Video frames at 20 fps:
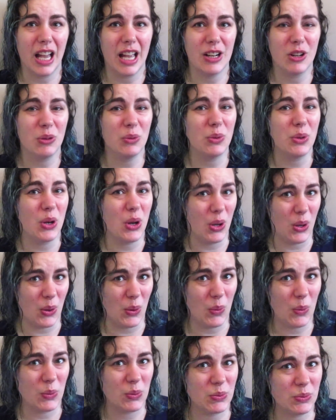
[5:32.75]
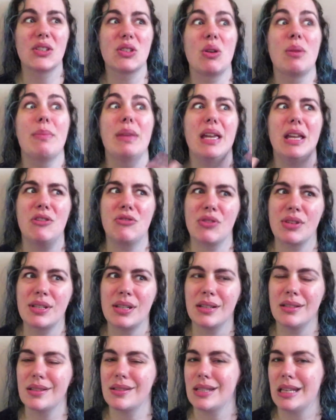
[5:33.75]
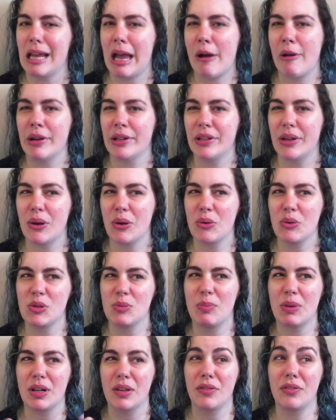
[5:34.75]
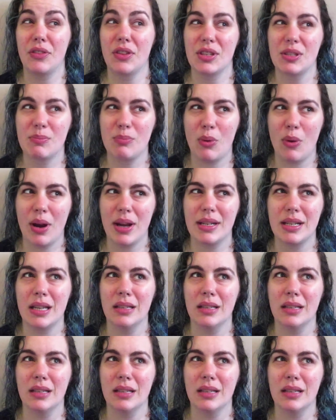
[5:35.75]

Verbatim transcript: I don't know. So I'm interested to see how it goes, but at this point,